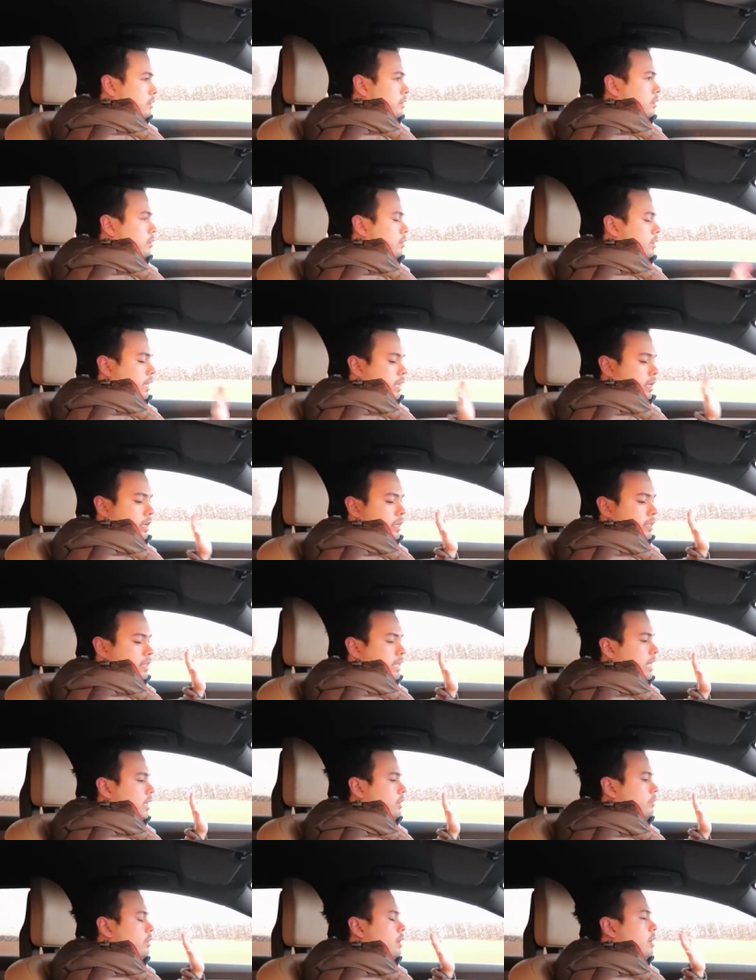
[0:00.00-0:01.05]
Okay,
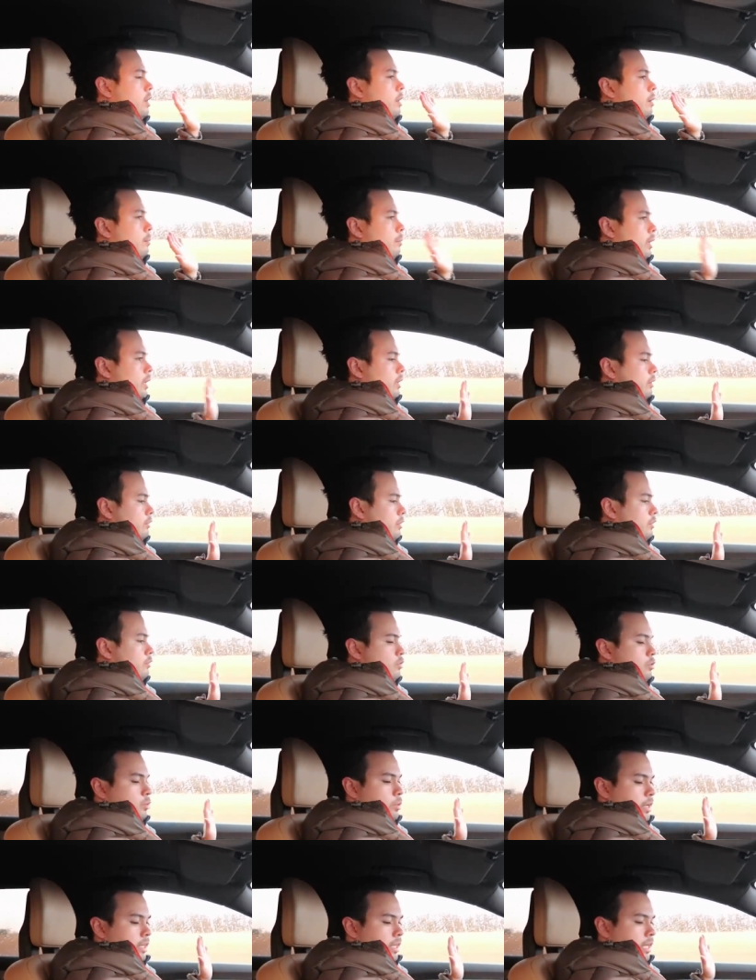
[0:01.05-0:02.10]
engage, Pilot Assist
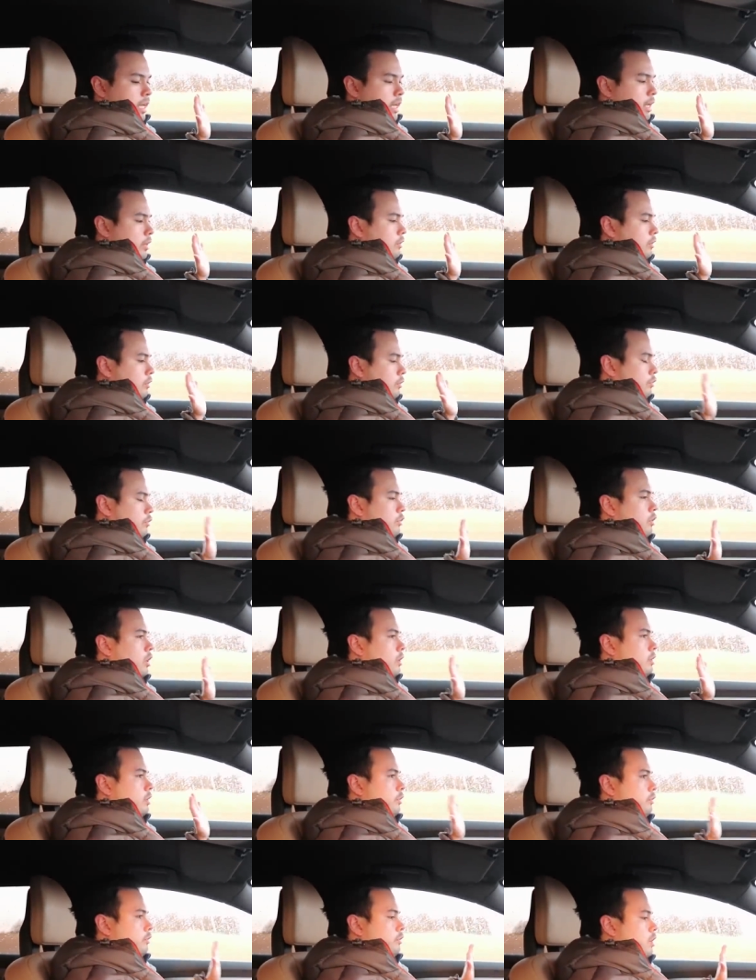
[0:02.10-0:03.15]
two engaged,
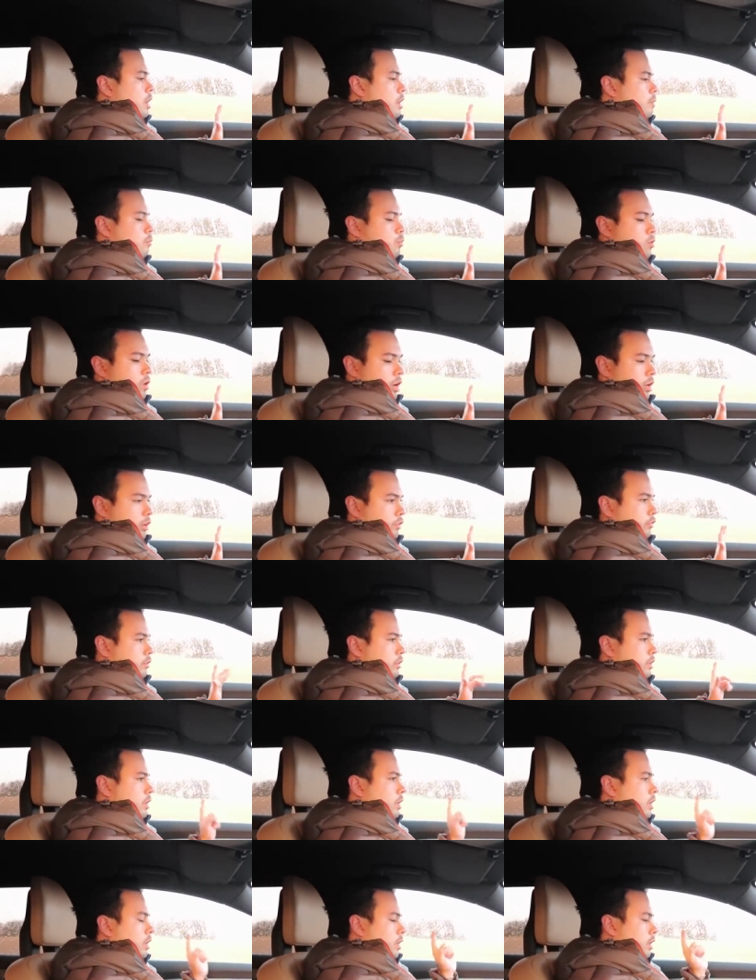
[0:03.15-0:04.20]
start the stopwatch,
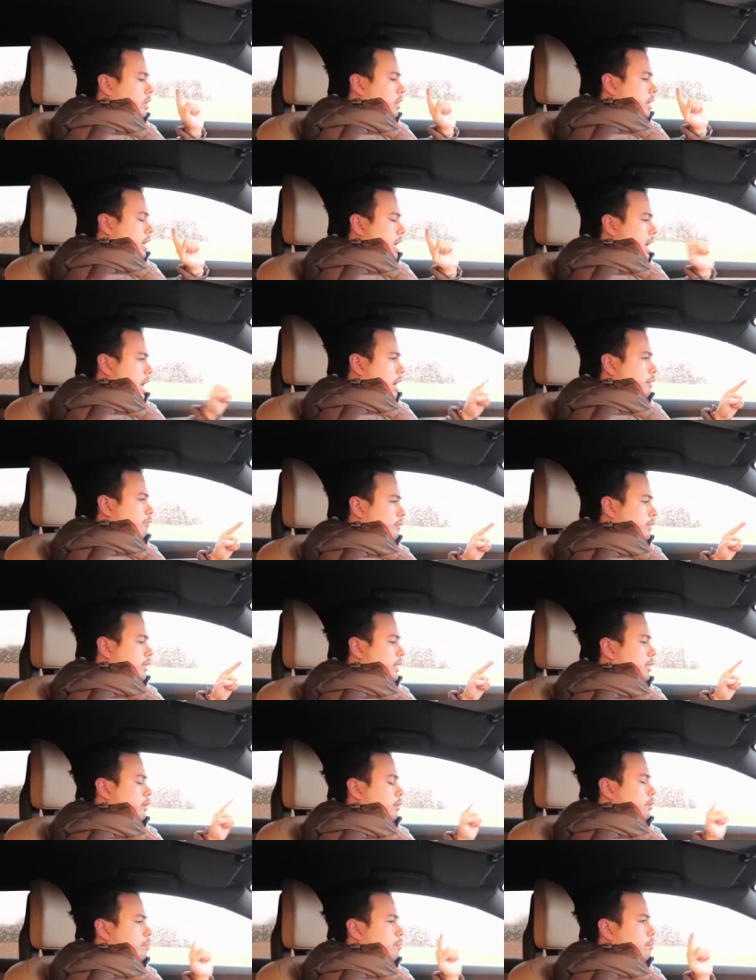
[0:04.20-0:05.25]
half a
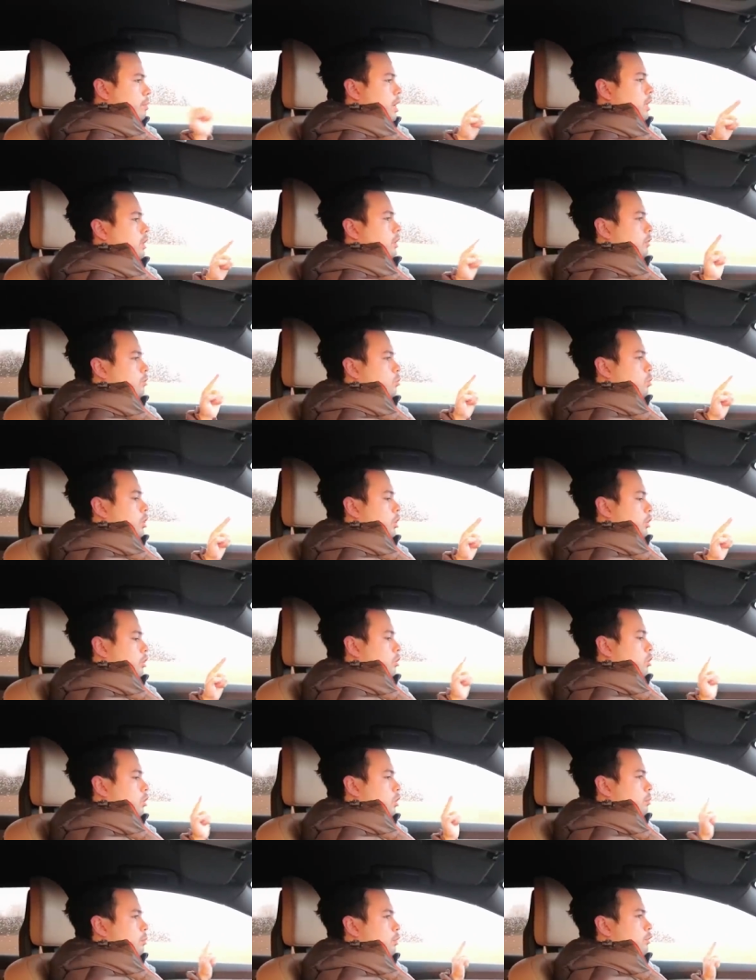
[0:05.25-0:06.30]
liter bottle of water,
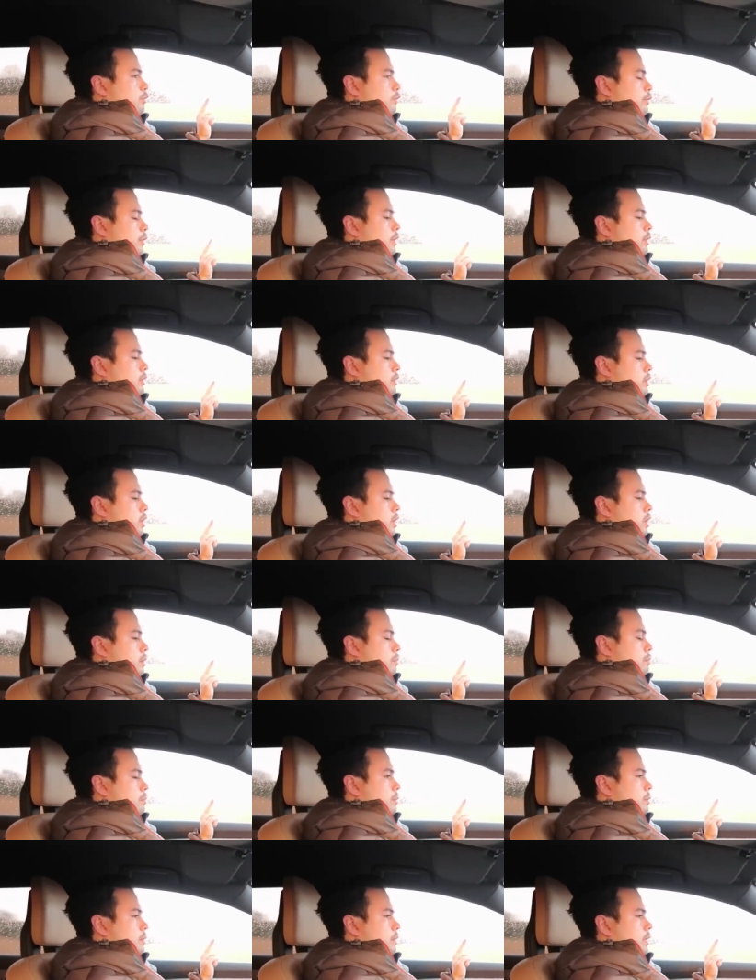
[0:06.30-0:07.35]
almost filled up,
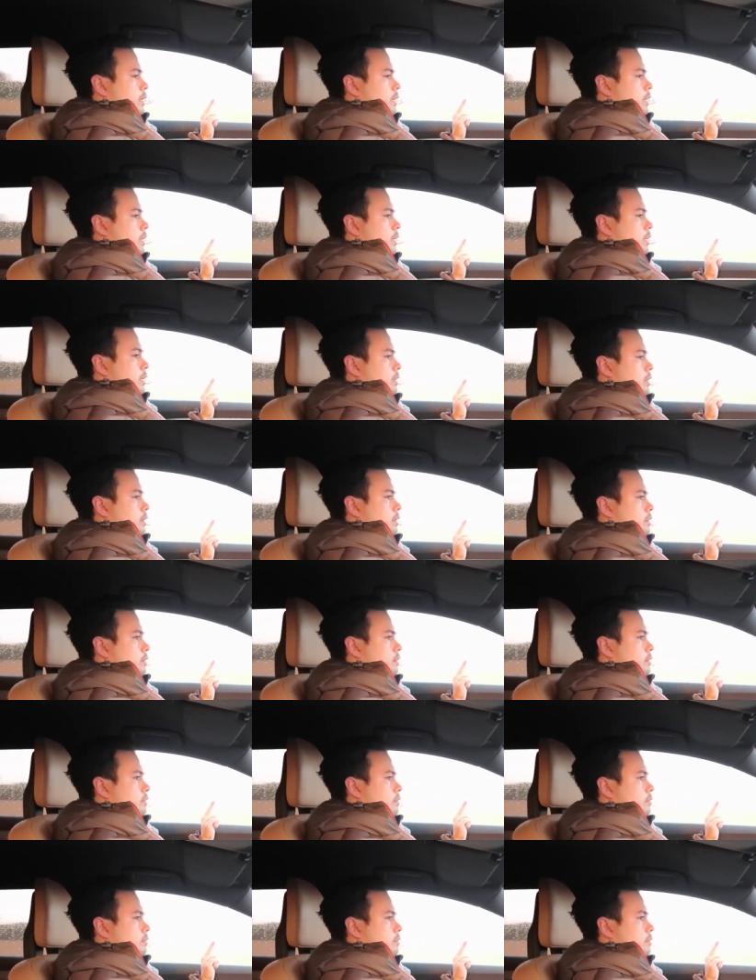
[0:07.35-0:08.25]
and